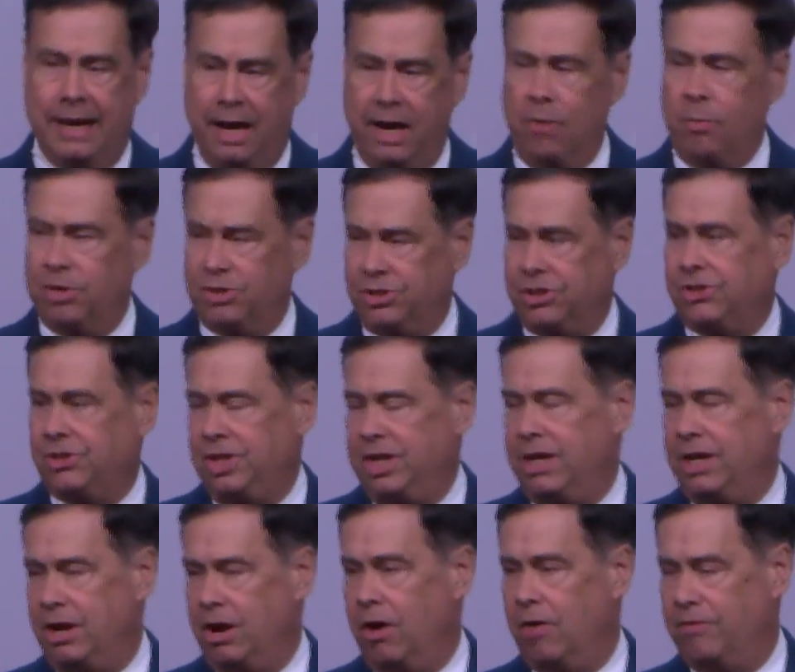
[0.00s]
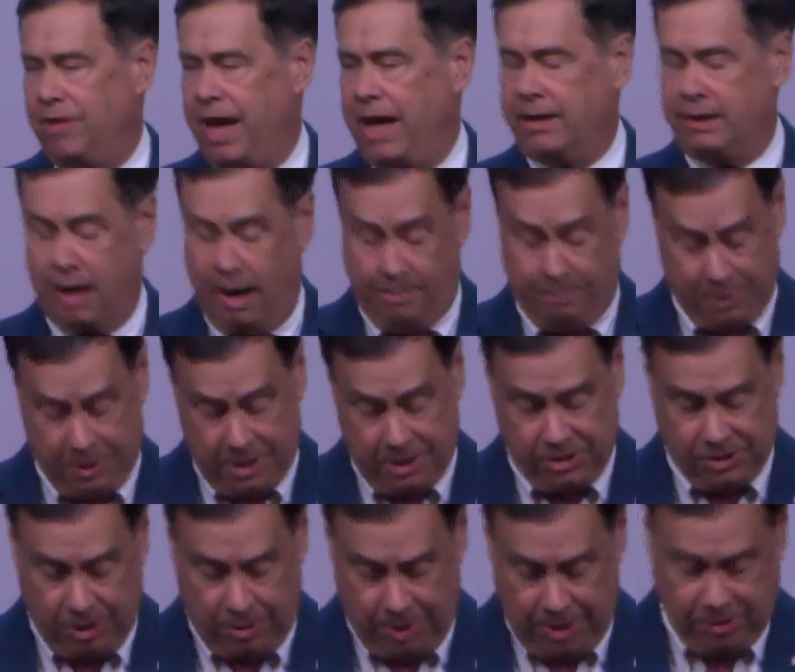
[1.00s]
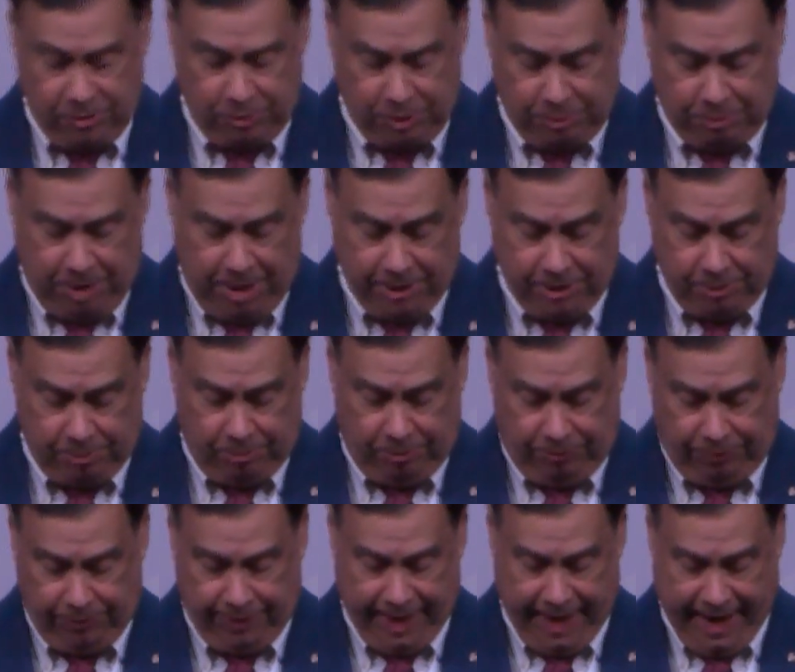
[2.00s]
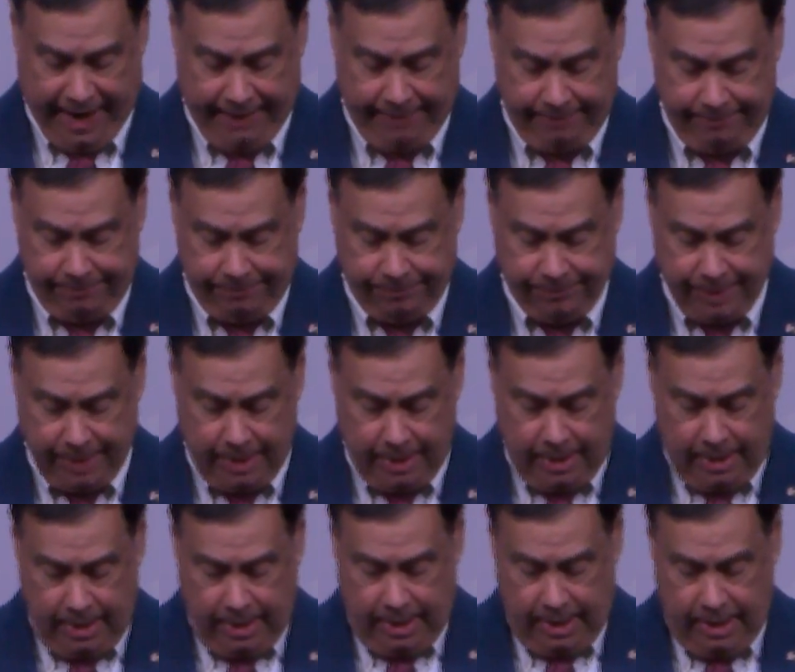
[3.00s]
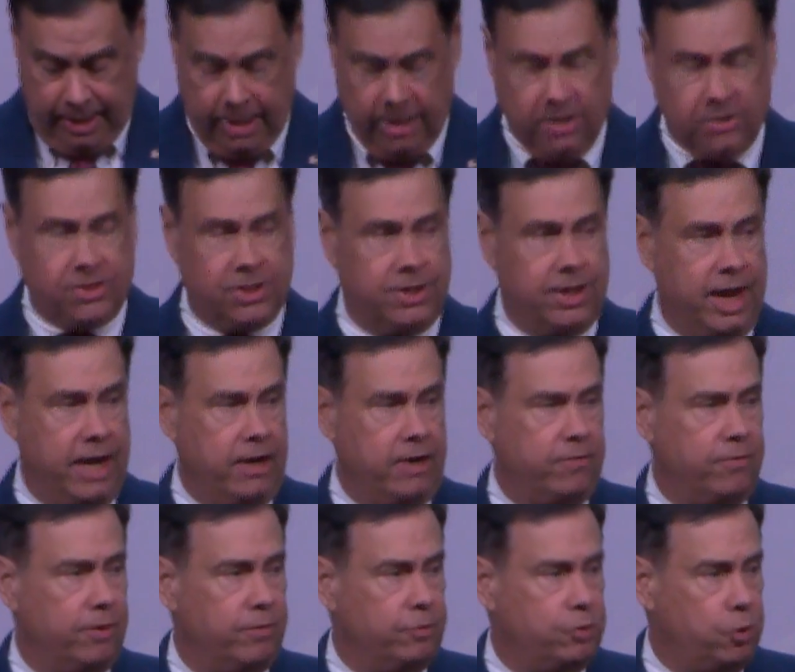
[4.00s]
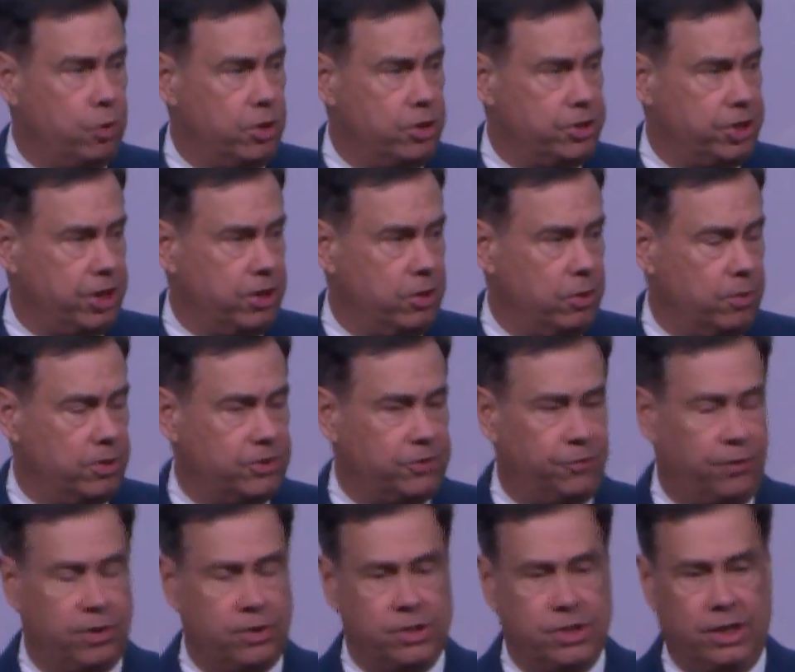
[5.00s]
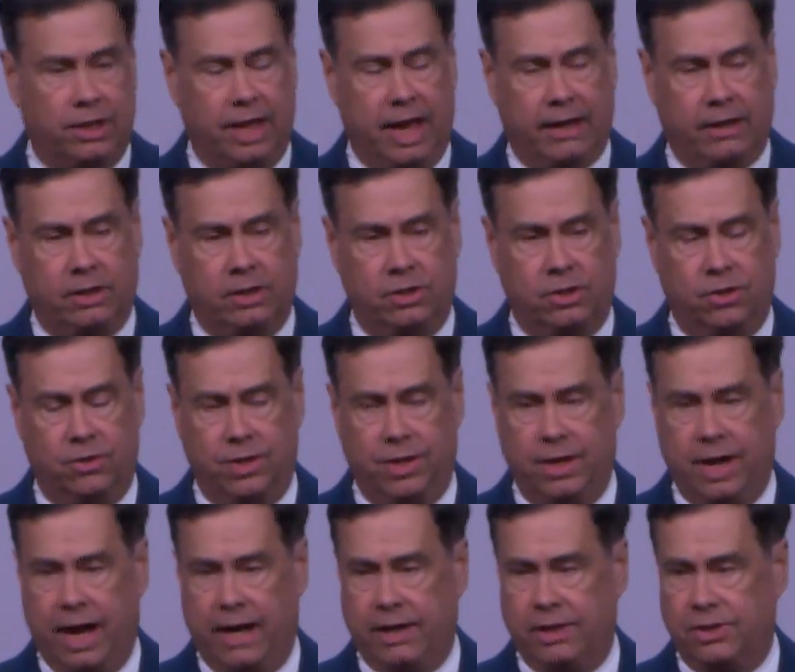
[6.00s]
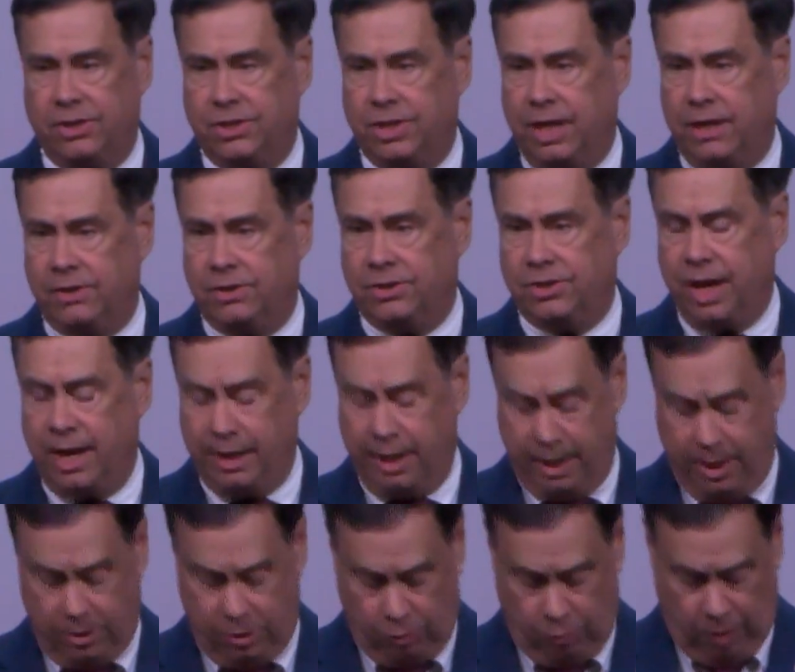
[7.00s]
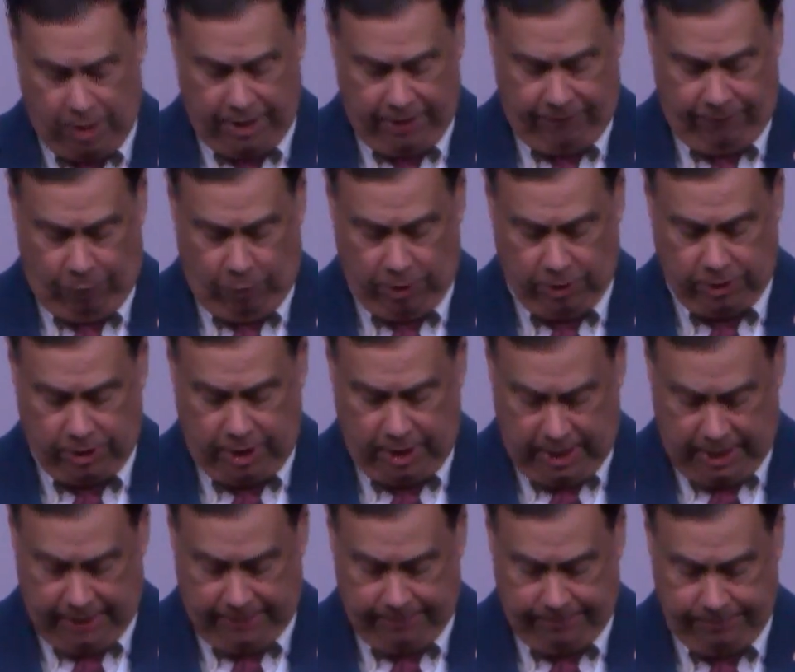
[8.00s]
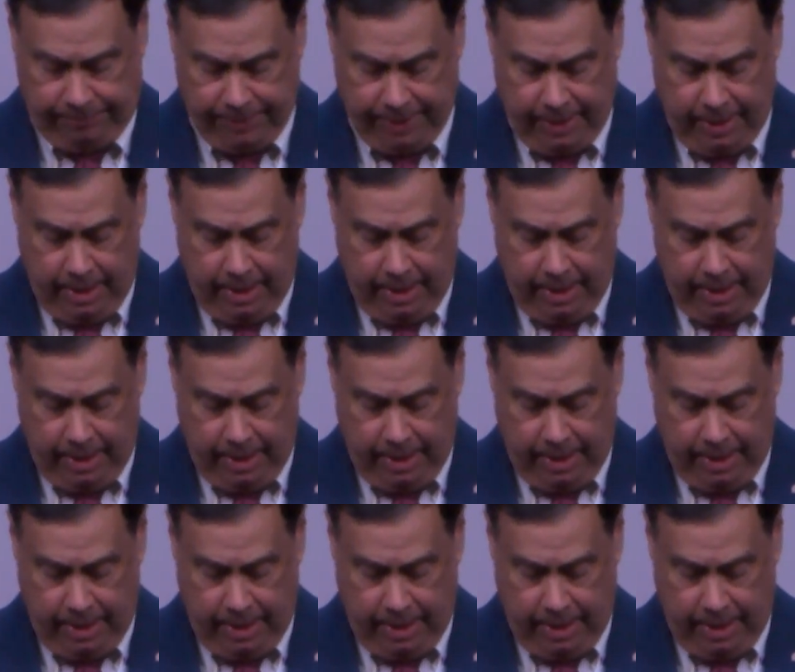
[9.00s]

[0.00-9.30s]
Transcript: He was the CEO of that company, so he's responsible for that. He is a native of Georgia who was first elected to the United States Senate in 2014.